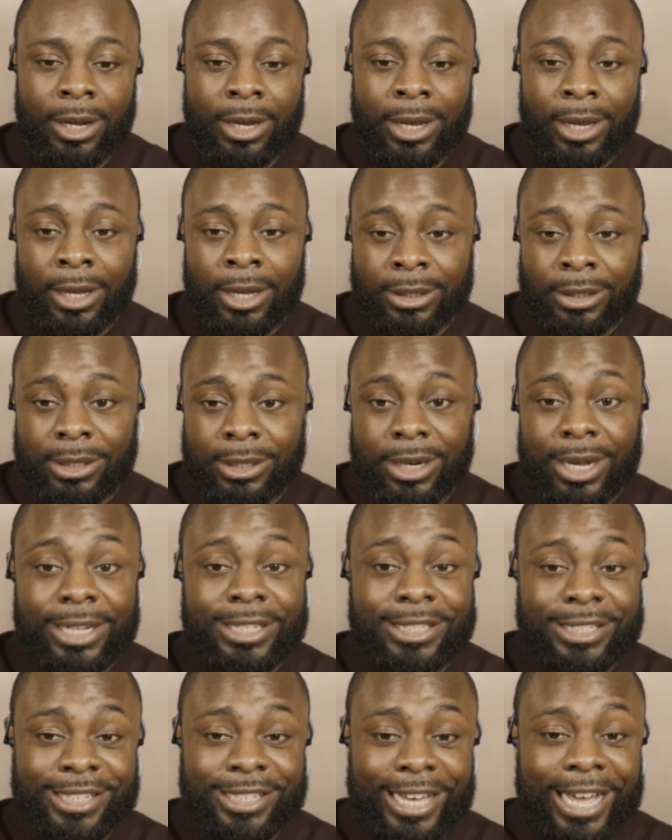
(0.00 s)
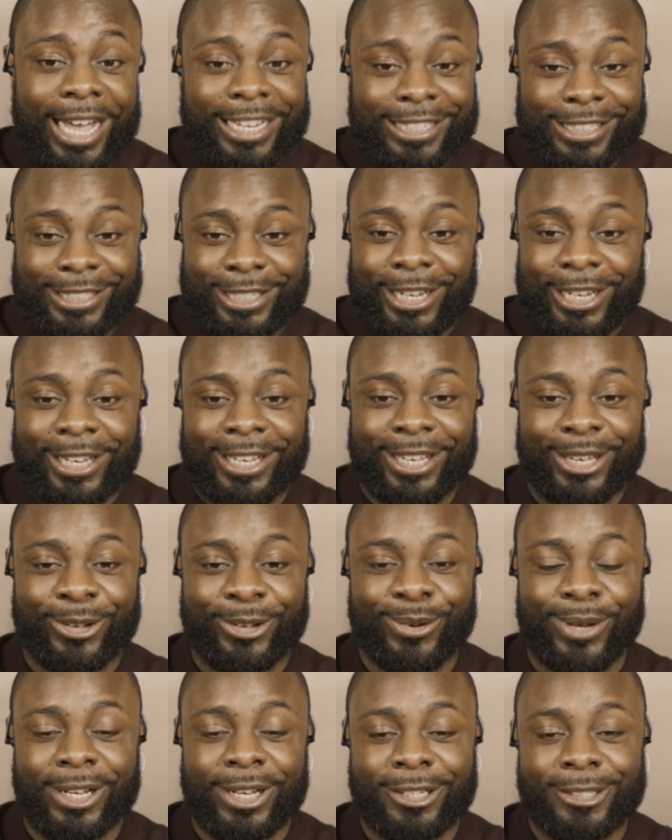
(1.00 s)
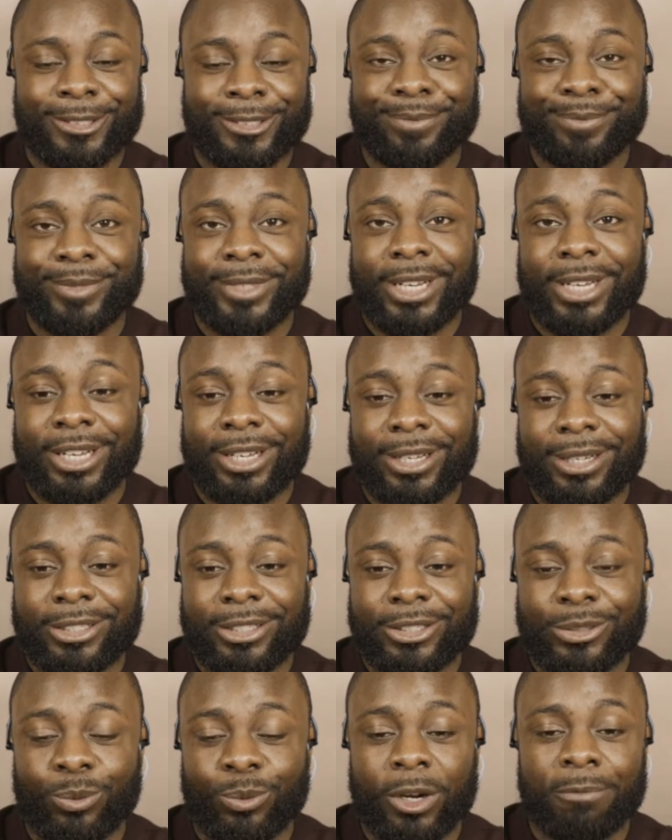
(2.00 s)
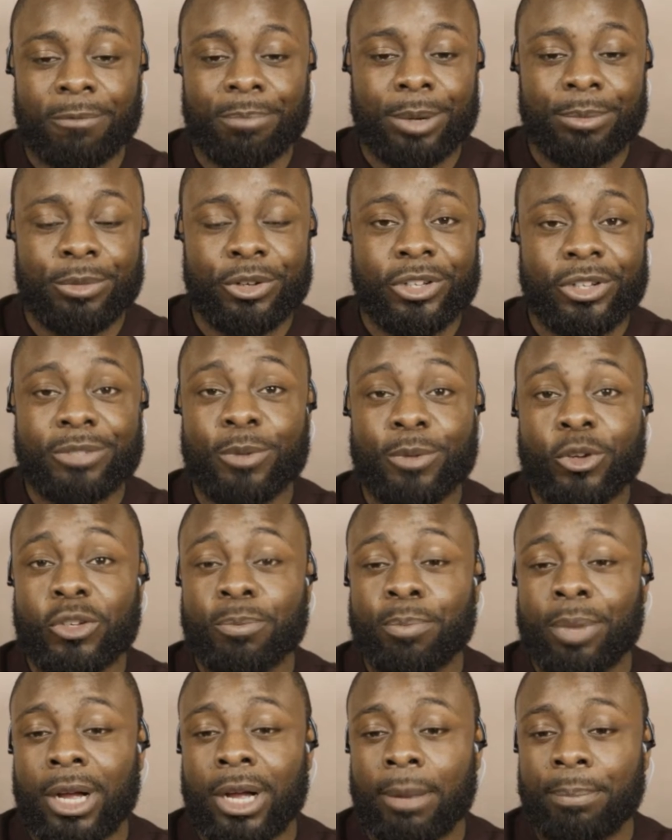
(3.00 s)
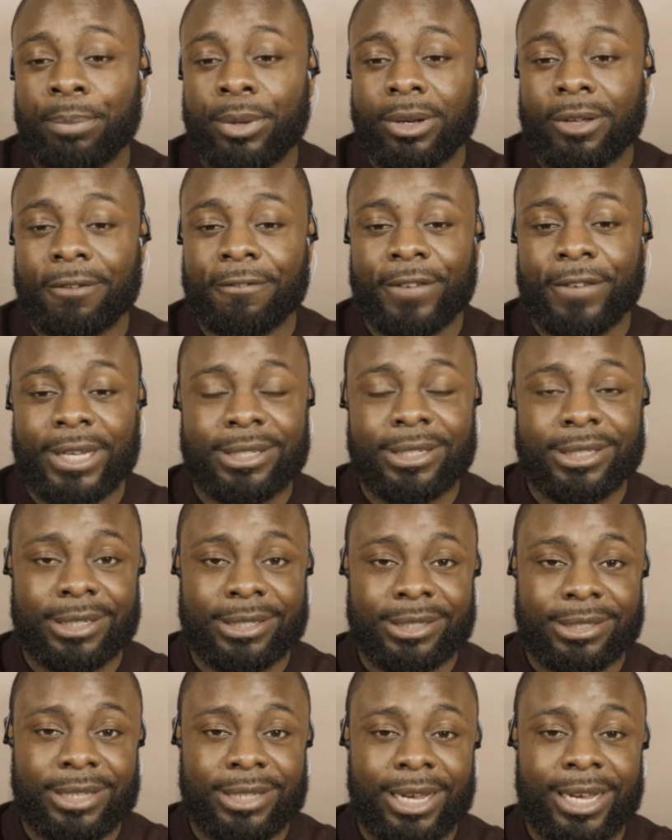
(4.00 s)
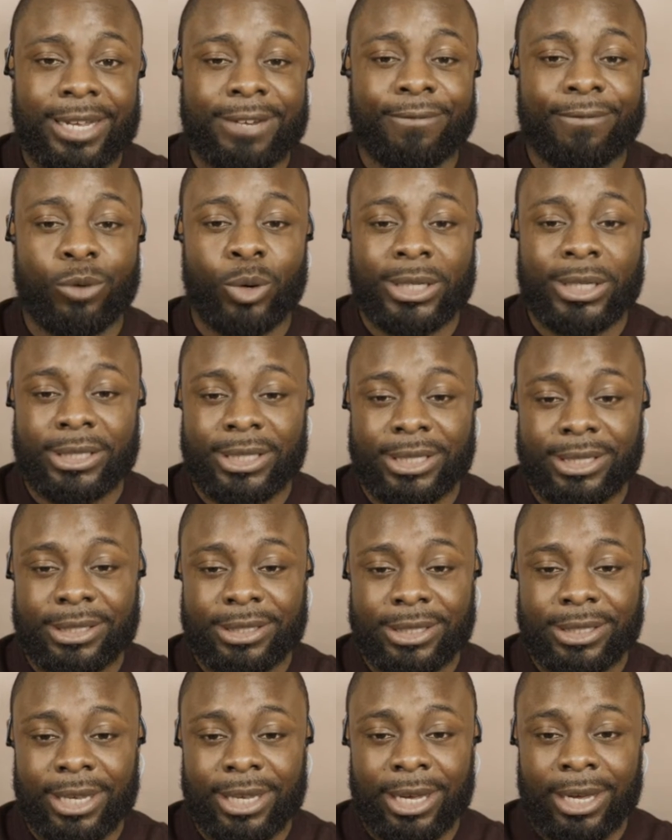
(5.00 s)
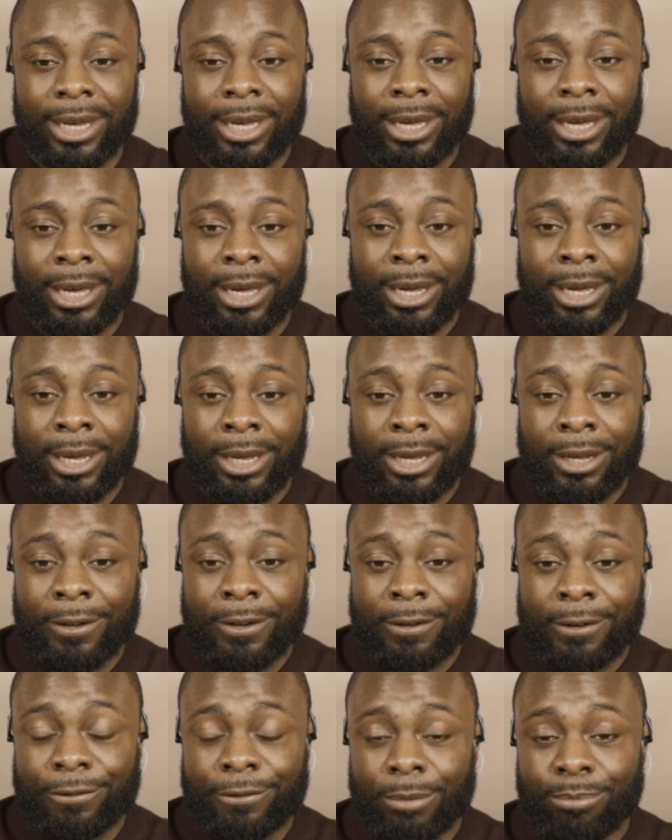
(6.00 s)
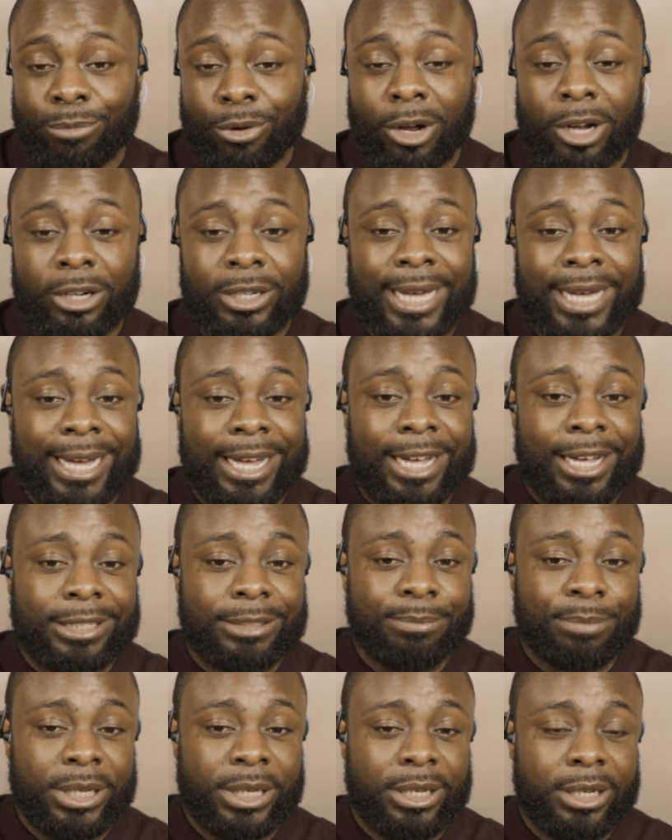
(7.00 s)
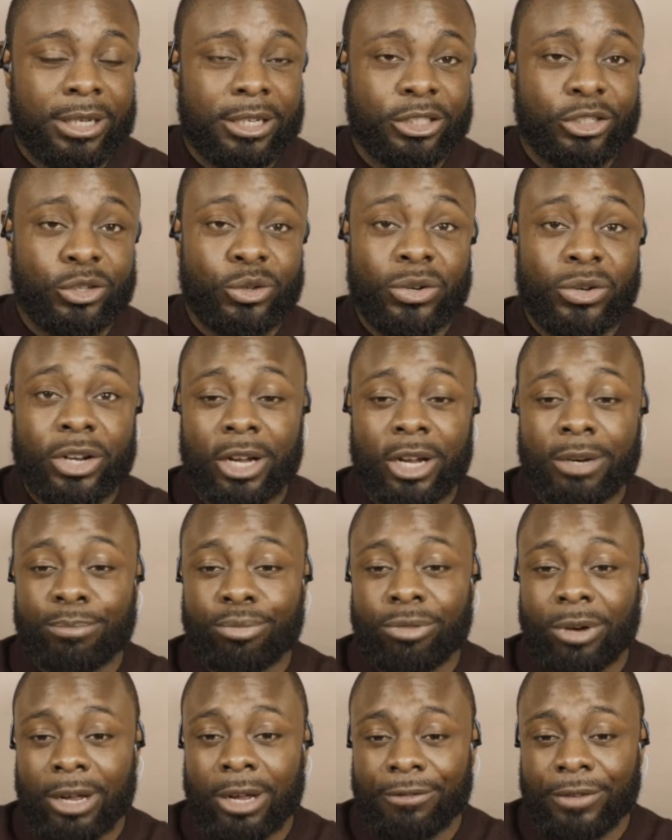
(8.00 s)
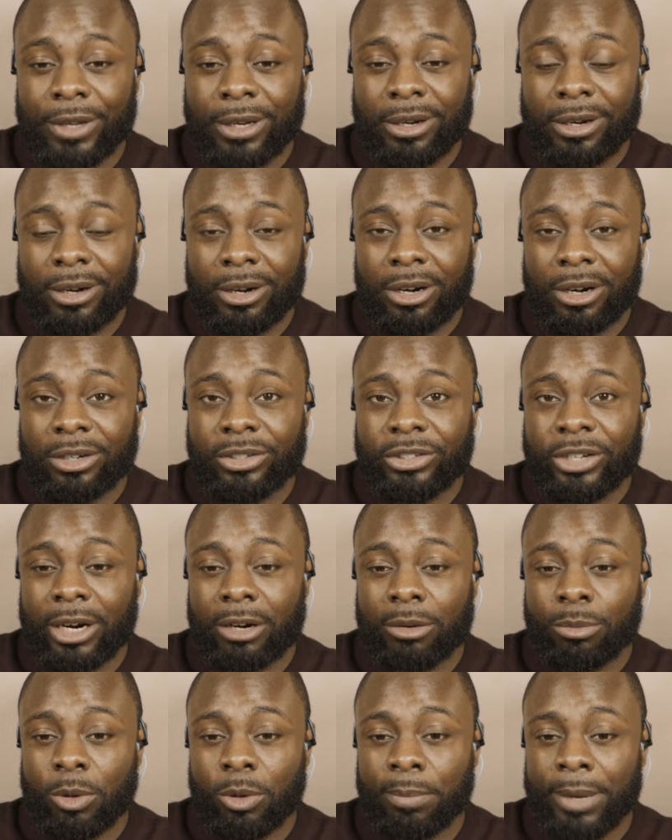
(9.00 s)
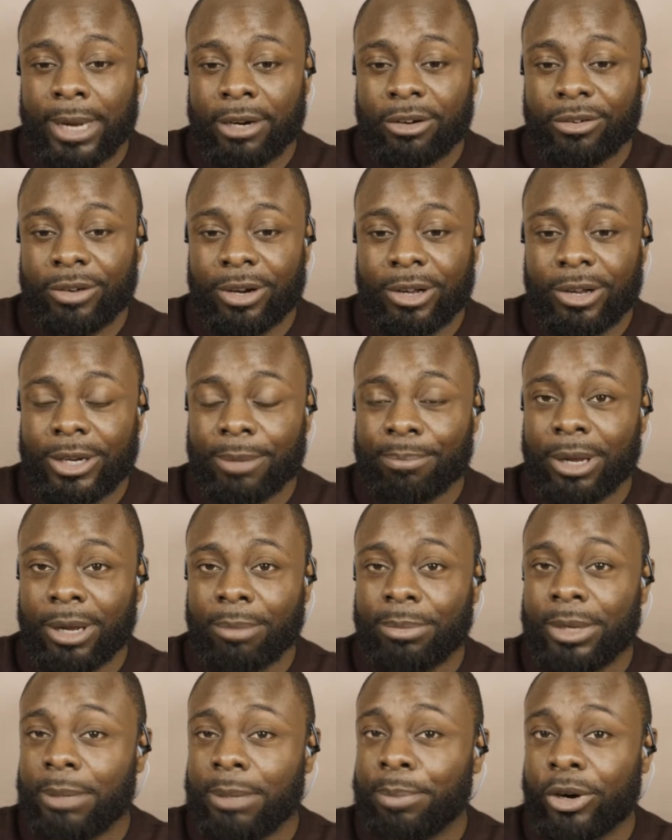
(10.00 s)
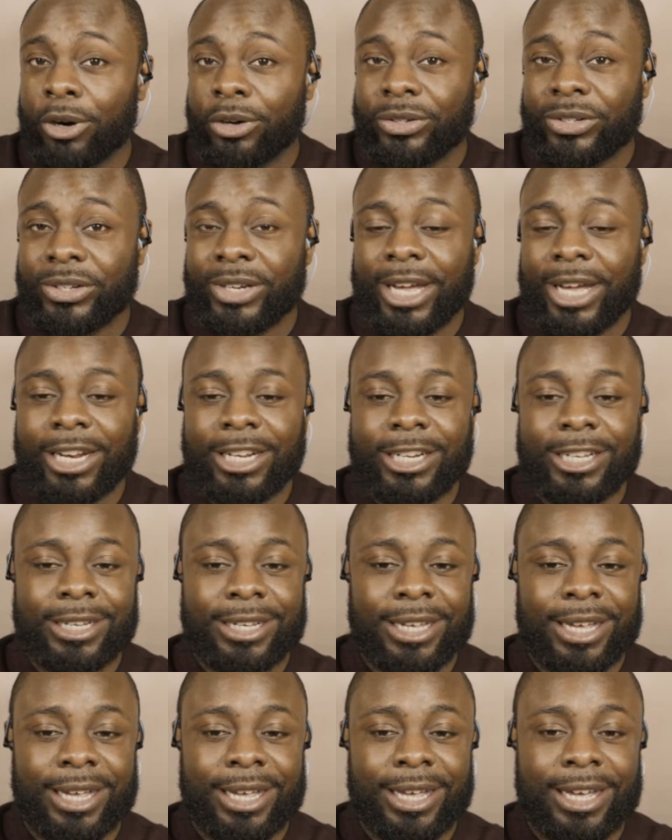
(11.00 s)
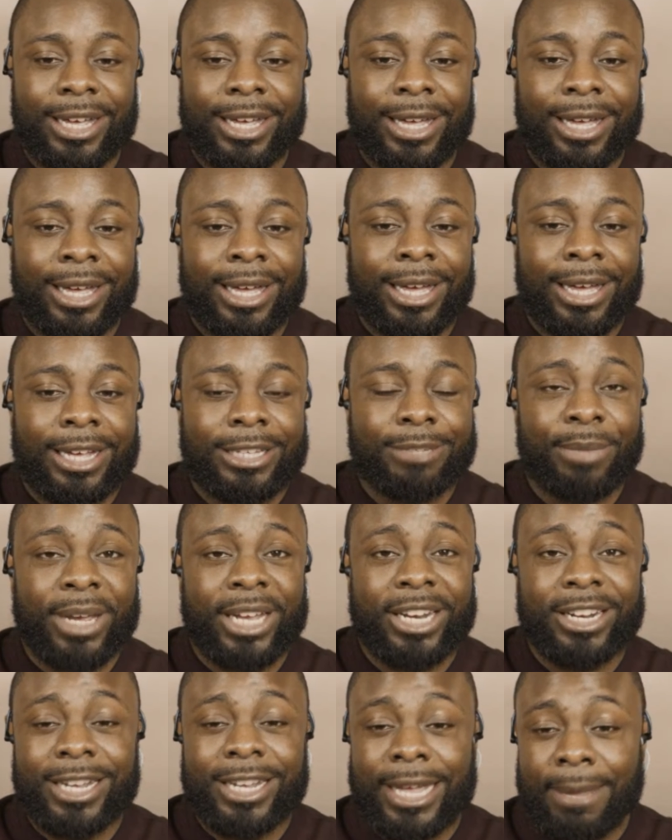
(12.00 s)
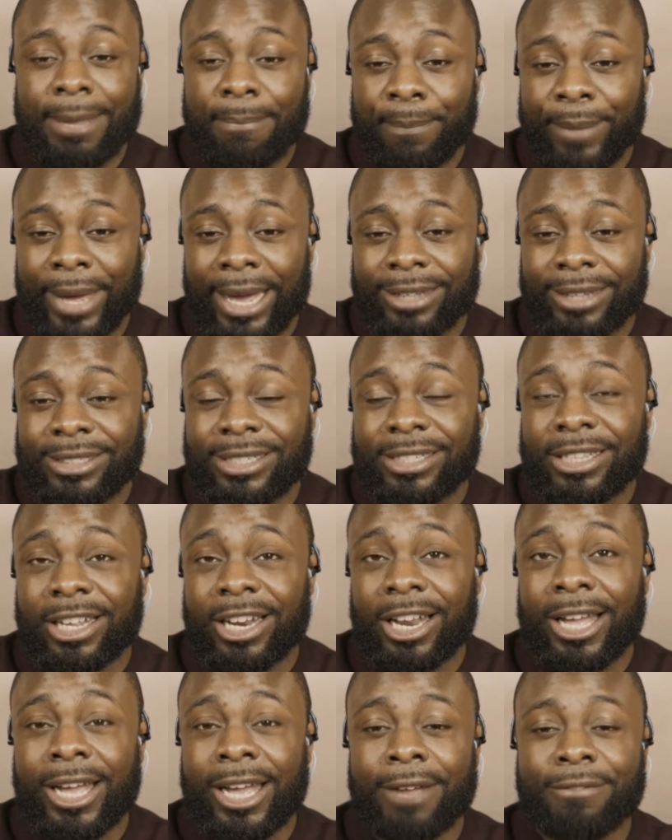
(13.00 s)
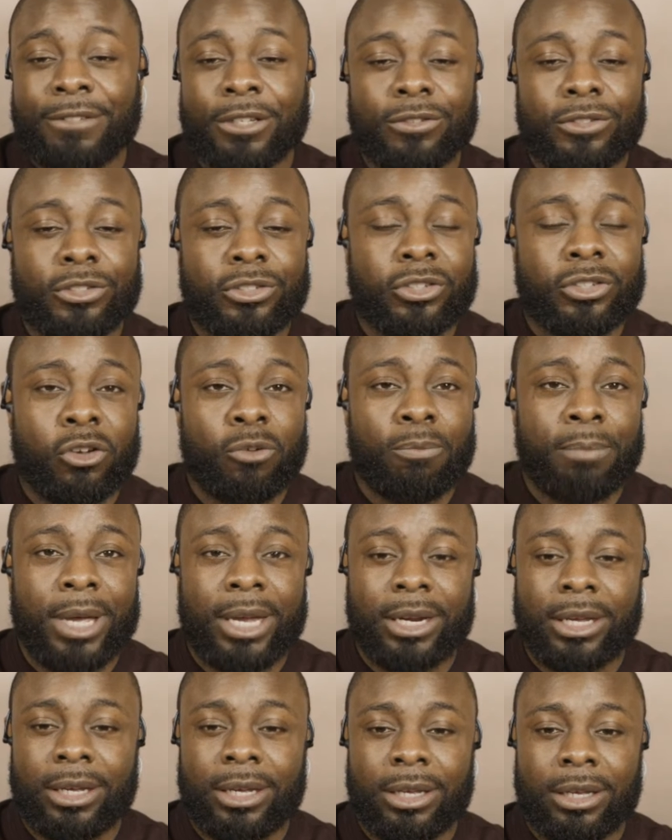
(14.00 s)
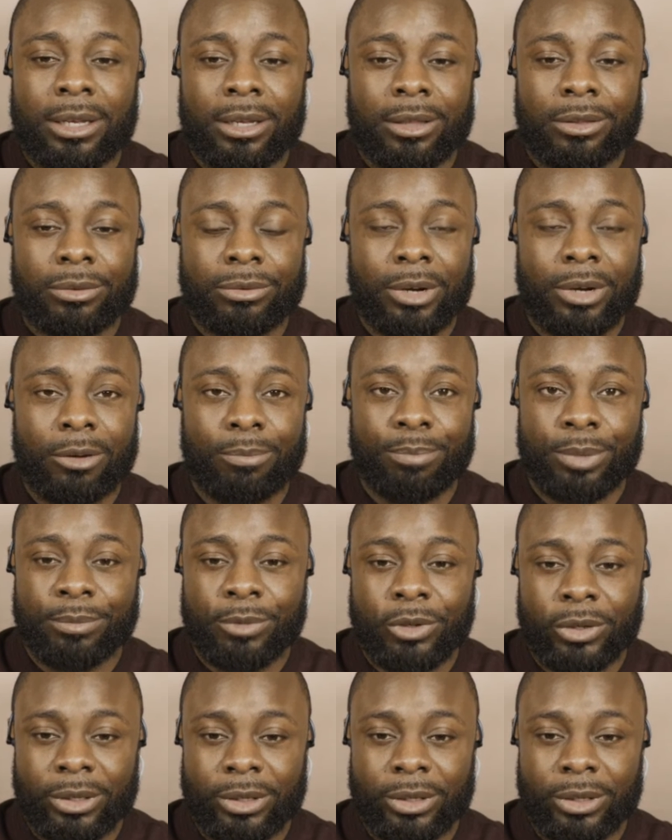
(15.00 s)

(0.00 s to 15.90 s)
Tonight's guest, it's one of Bermuda's most popular faces and voices. From broadcast media to nonprofit, her charitable background and bubbly personality has made an impact in the lives of so many throughout Bermuda.